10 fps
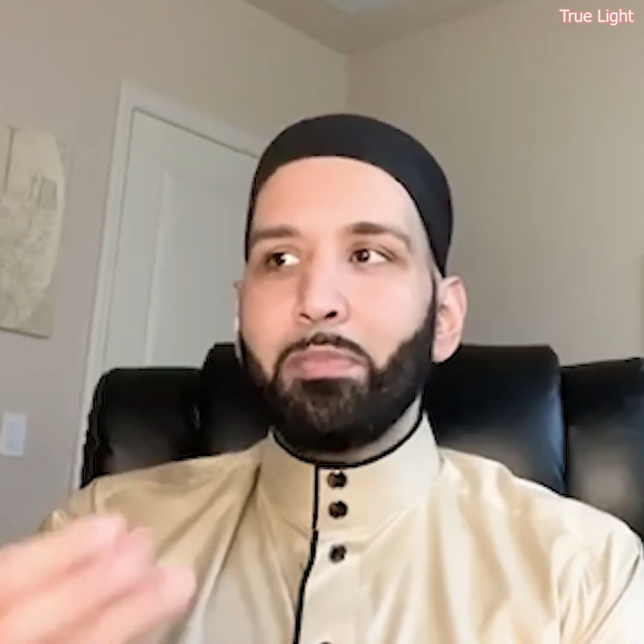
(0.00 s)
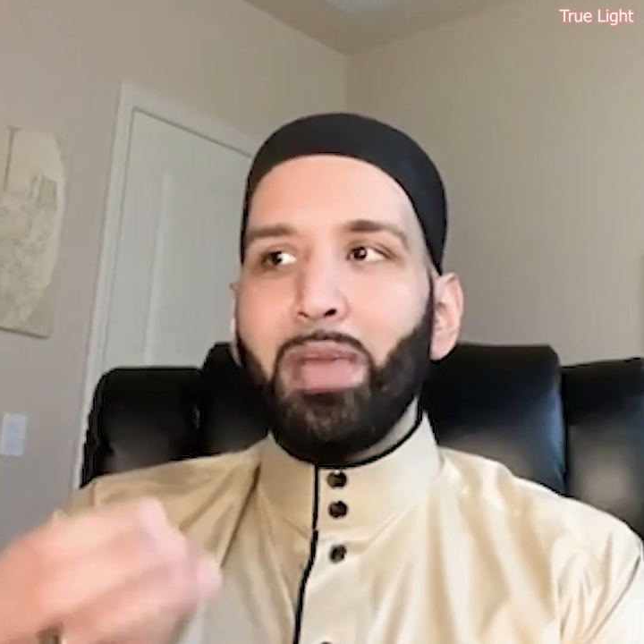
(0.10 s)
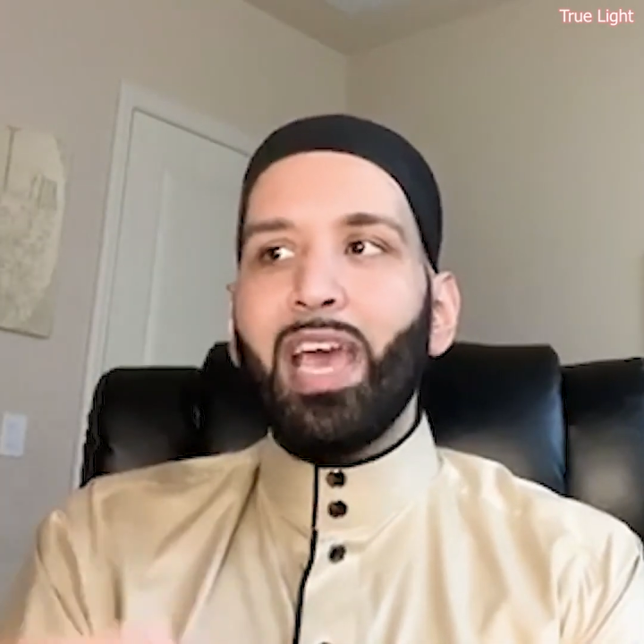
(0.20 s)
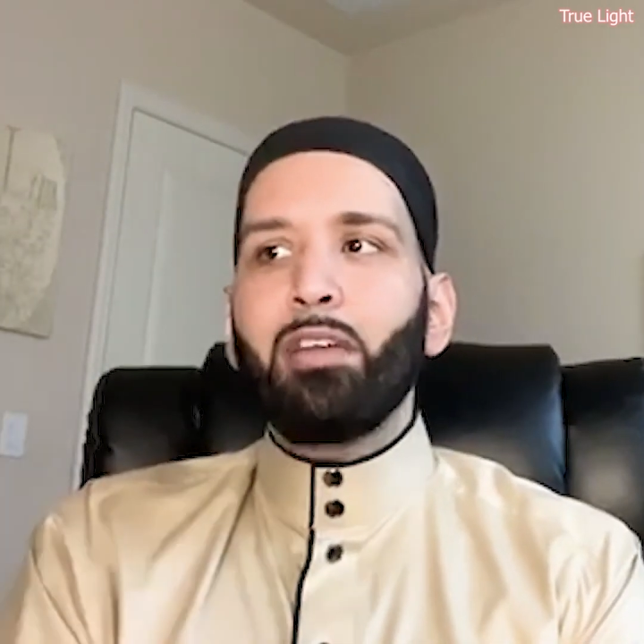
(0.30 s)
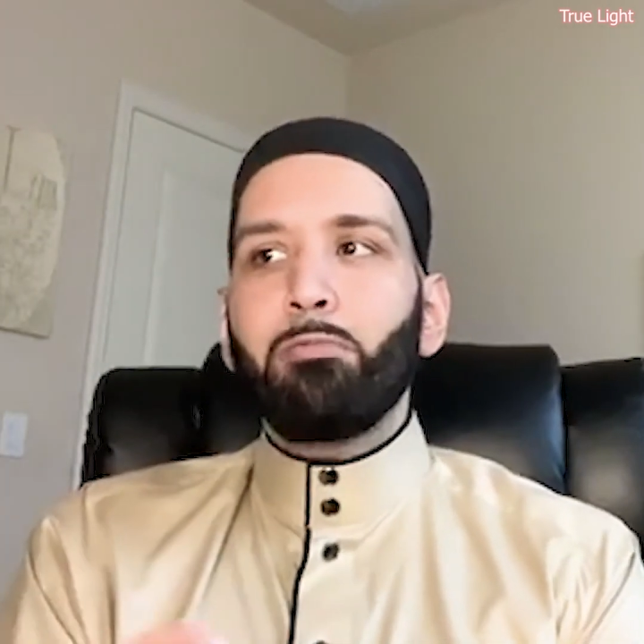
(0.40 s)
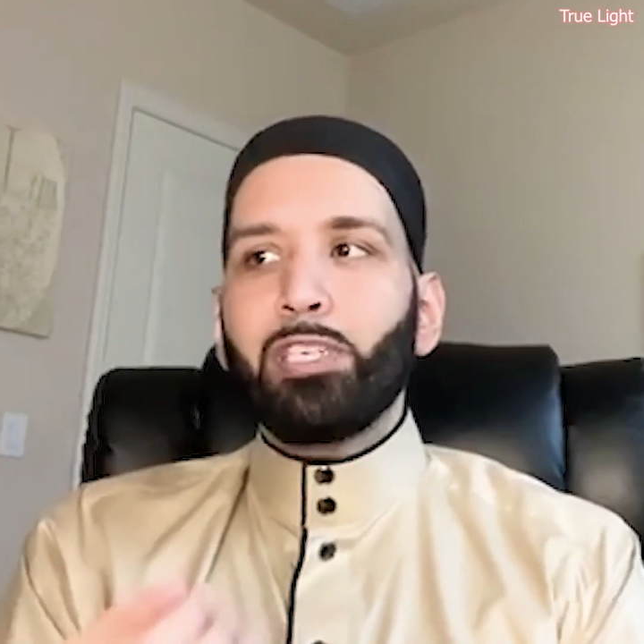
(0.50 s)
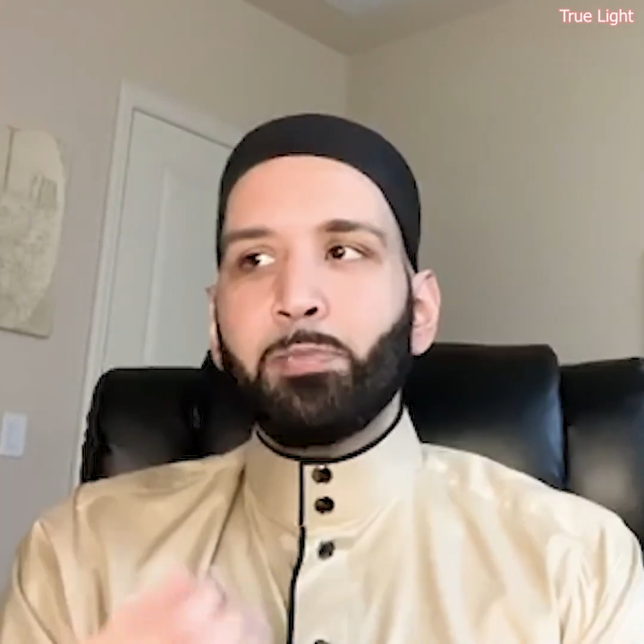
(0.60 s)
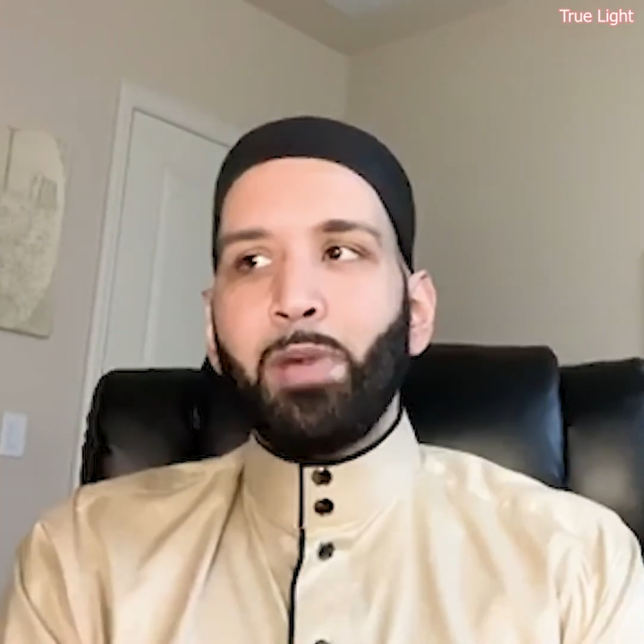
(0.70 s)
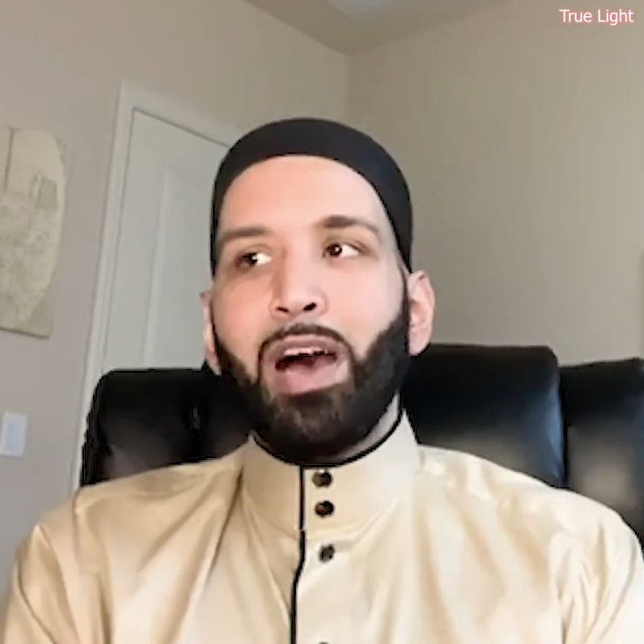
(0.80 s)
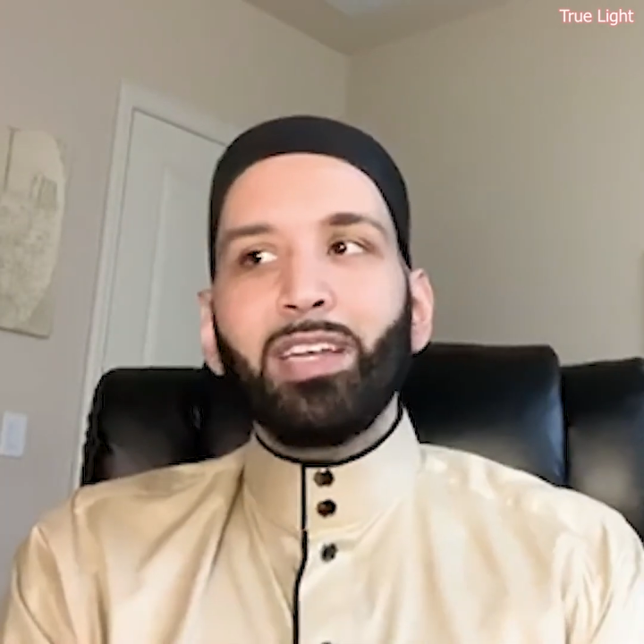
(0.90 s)
the man
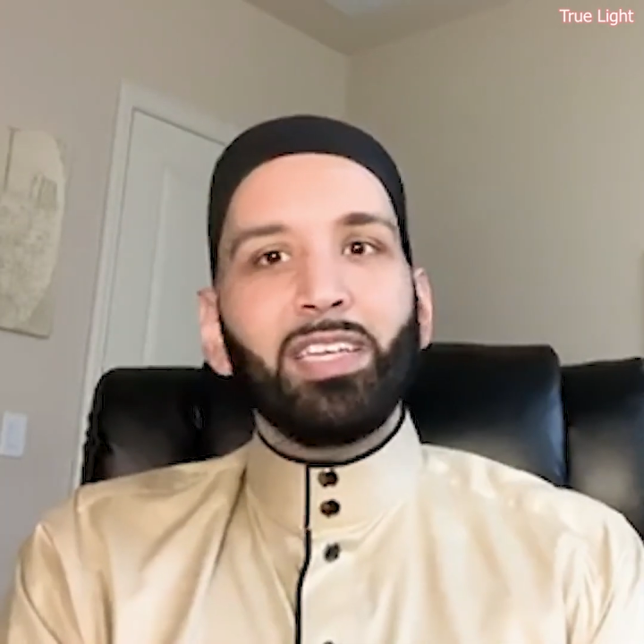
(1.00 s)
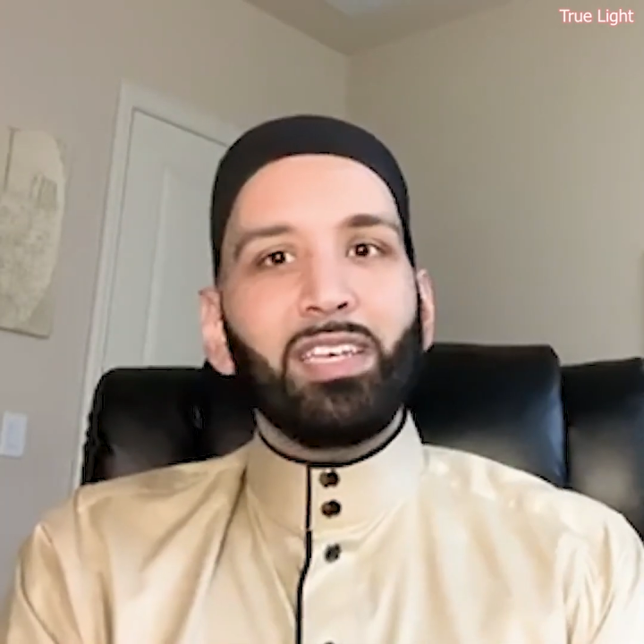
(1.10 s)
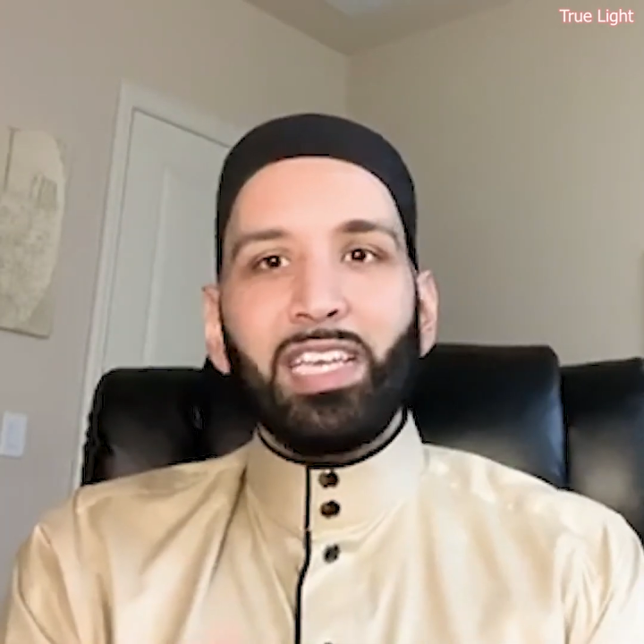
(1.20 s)
responded,